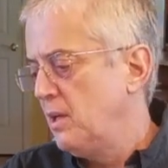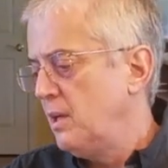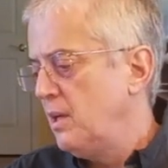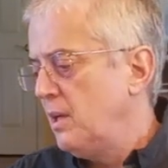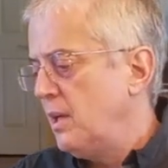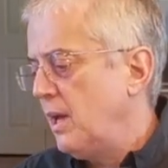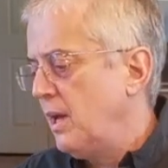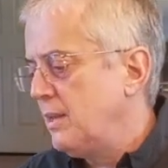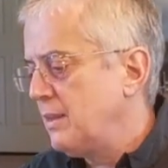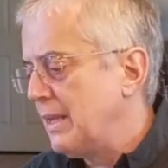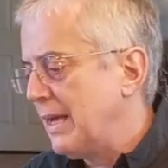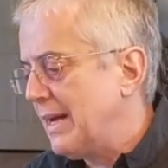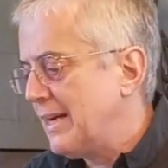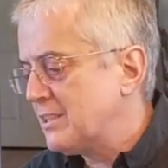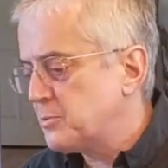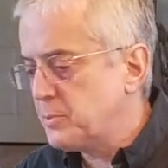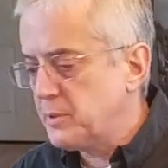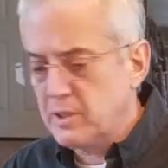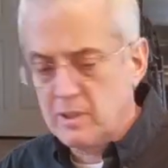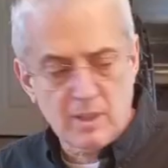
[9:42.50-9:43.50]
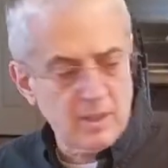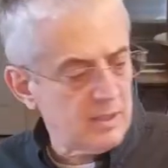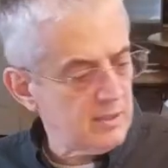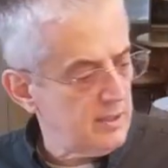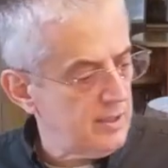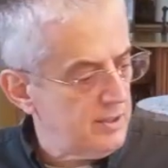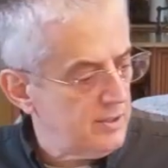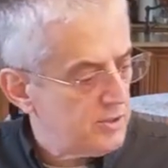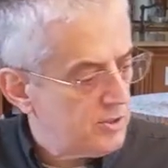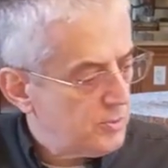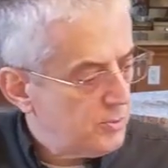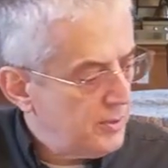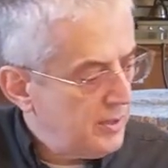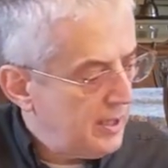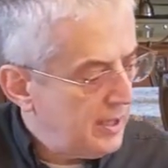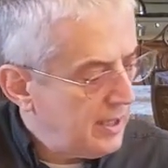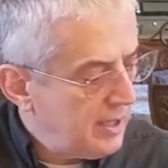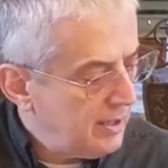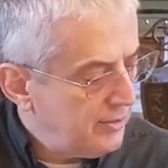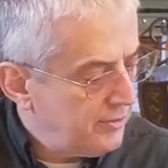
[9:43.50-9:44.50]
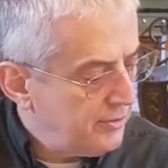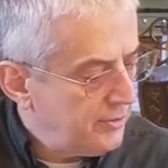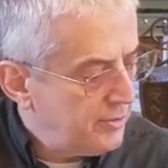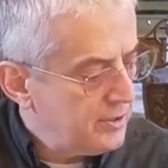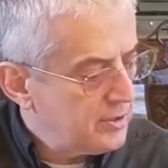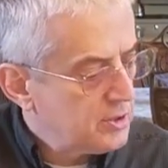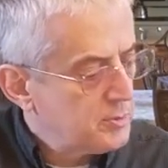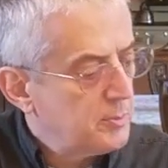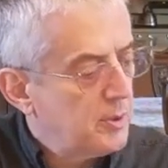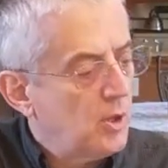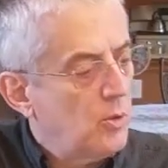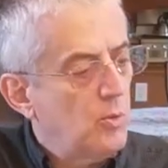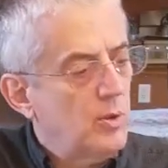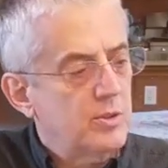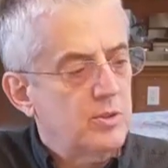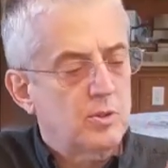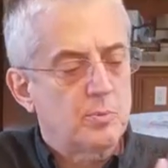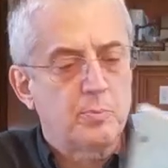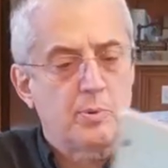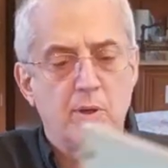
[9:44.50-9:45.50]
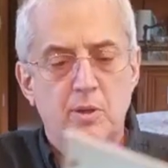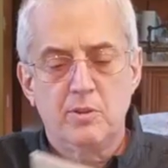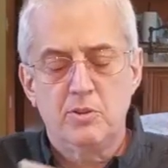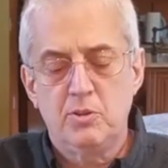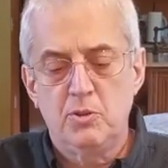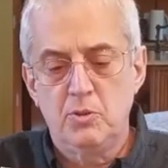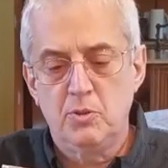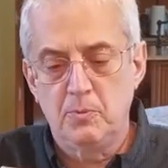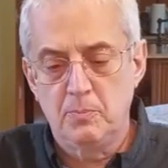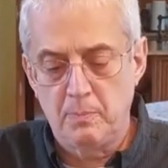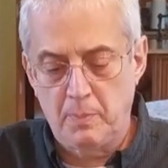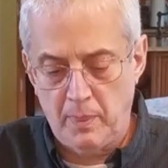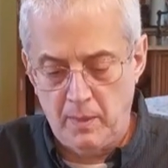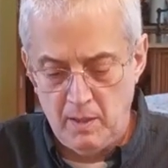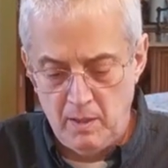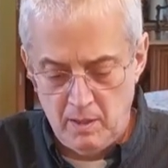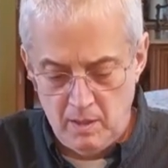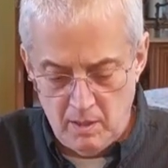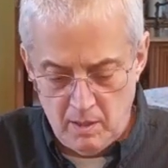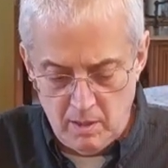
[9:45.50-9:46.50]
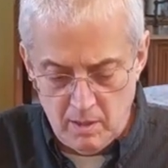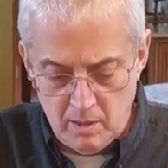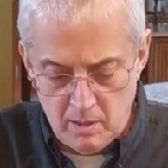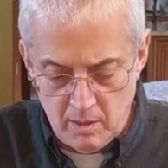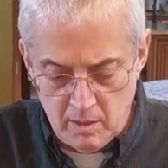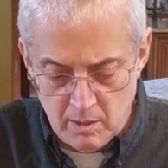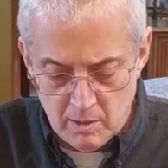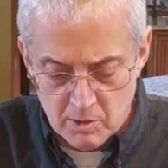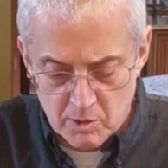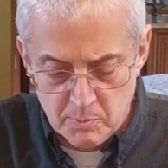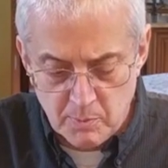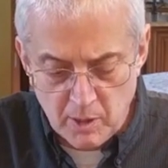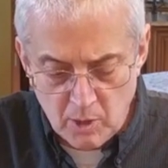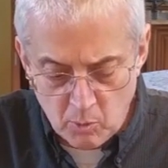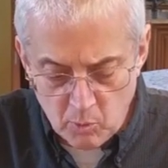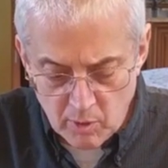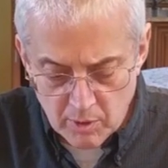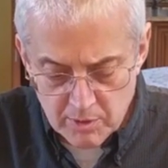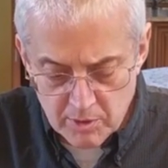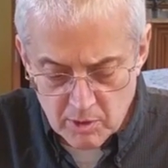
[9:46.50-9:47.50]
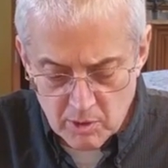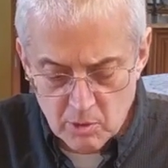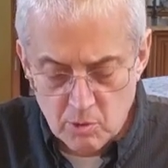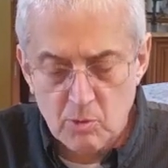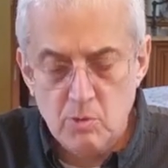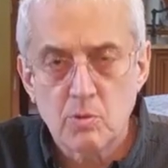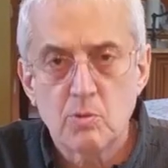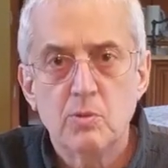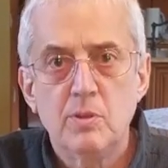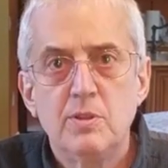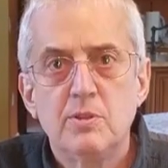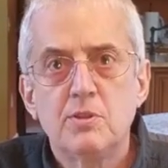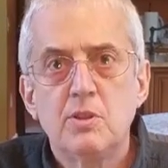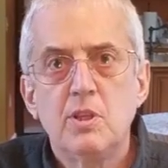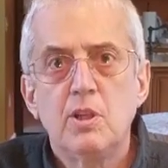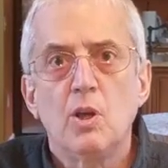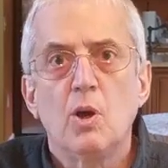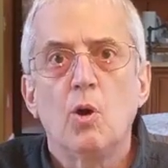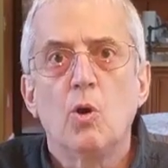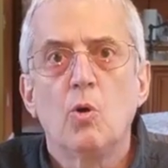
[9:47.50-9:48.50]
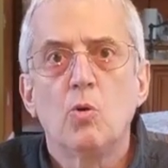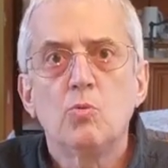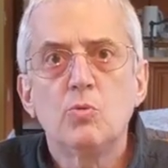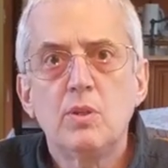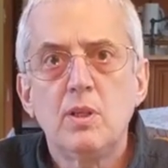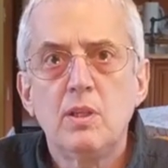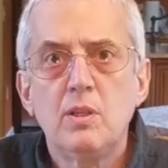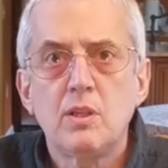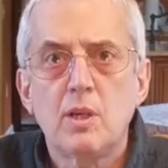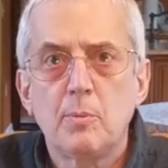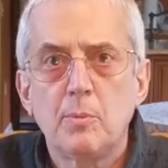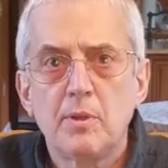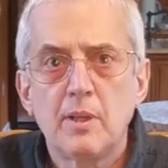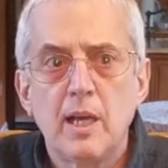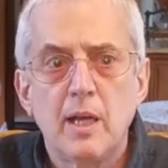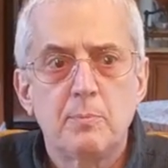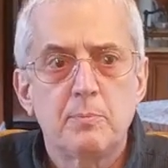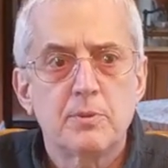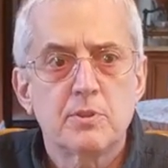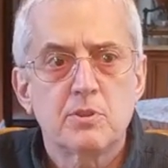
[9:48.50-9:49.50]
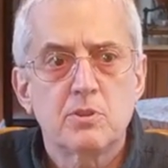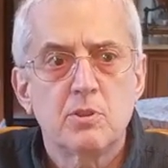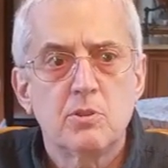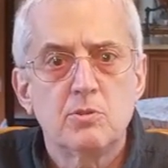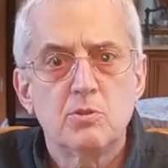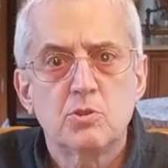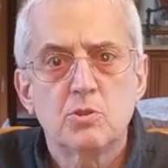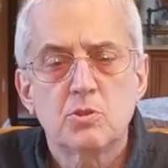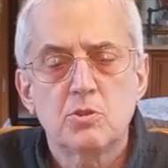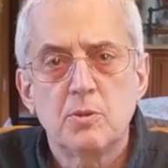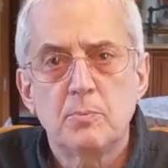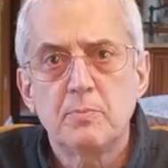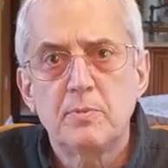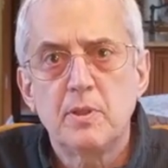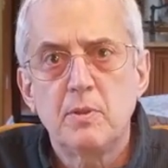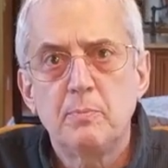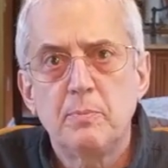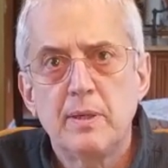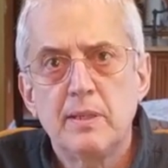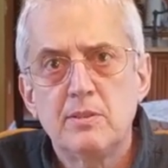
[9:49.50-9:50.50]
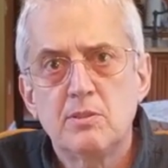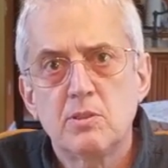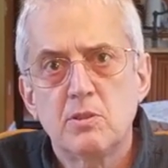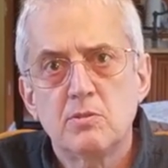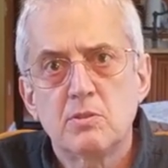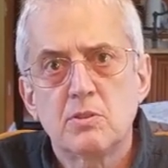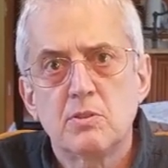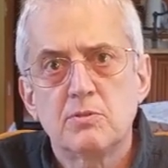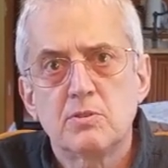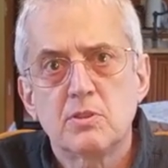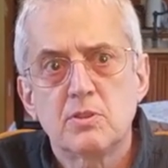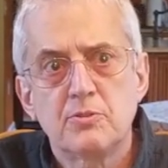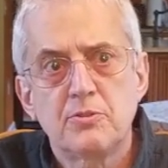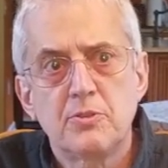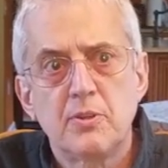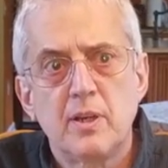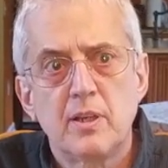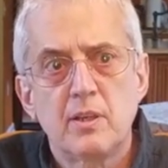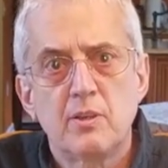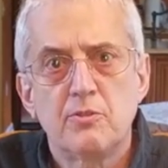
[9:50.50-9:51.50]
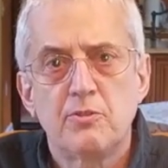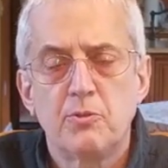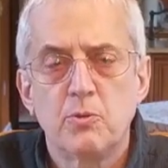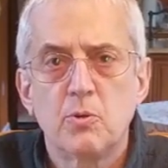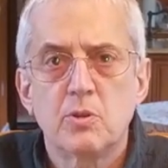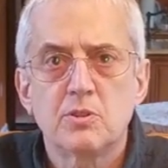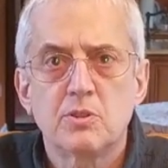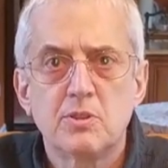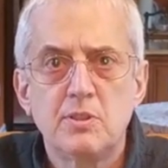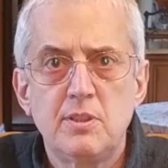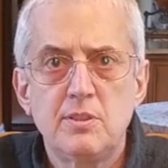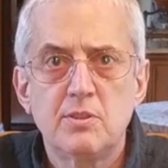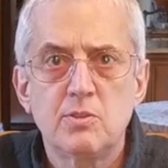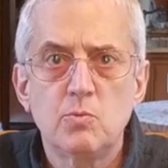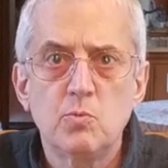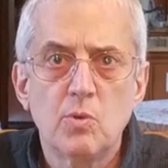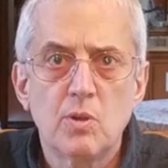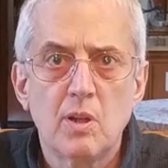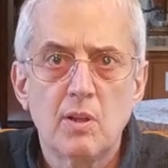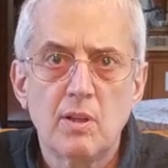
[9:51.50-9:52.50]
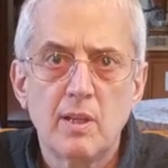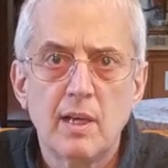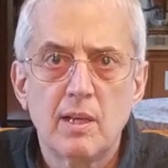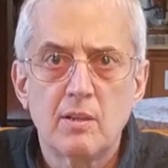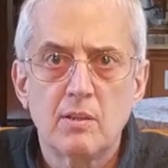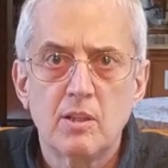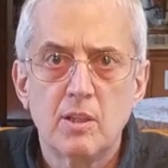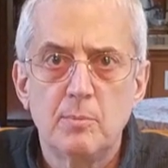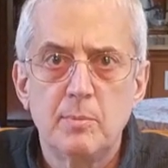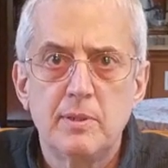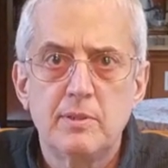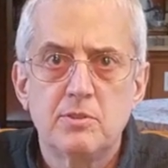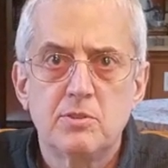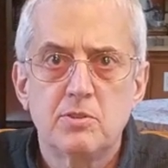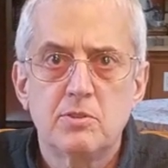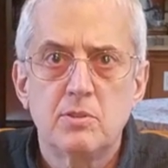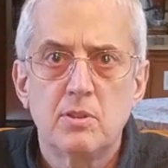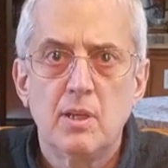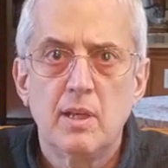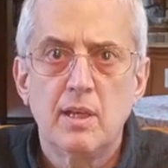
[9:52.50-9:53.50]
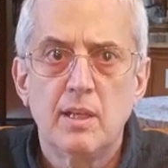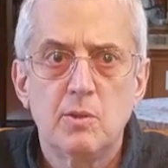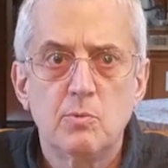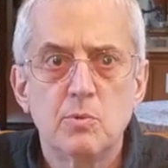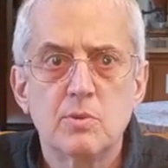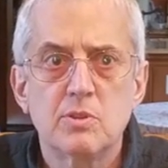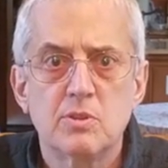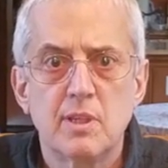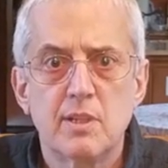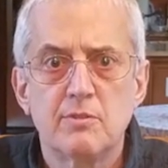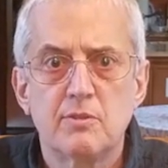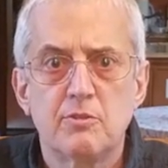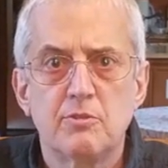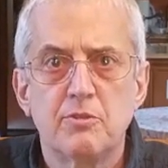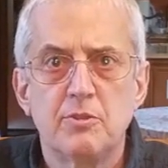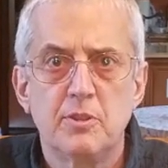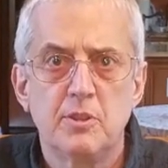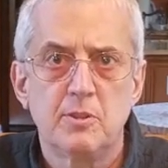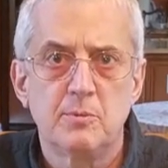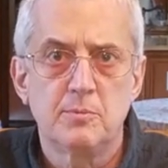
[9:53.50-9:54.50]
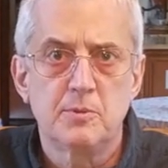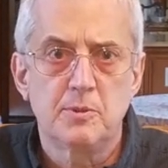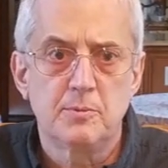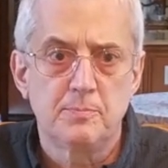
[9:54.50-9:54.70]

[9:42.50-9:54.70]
And last but not least, we have Small Wonder Part 2. Small Wonder is the only double episode scripted by Joseph Stefano for Season 1 of The Outer Limits, and it was never filmed.